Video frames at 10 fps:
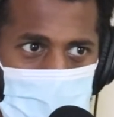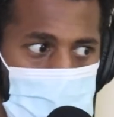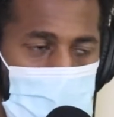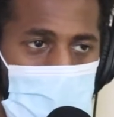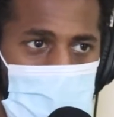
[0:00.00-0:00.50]

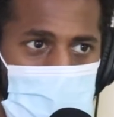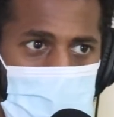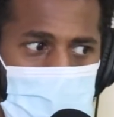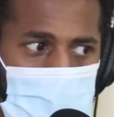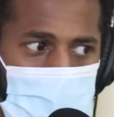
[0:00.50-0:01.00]
am I
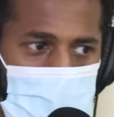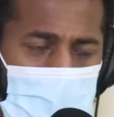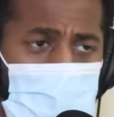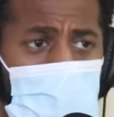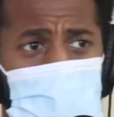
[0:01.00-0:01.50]

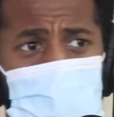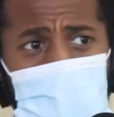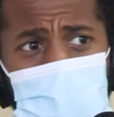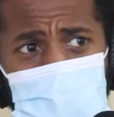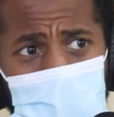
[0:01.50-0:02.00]

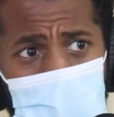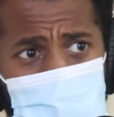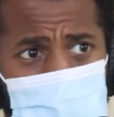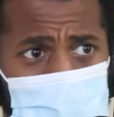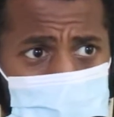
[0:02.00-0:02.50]
providing value
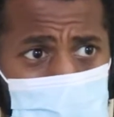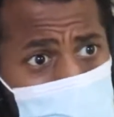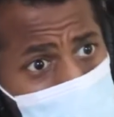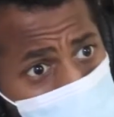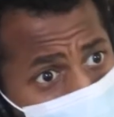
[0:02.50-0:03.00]
because I'm making you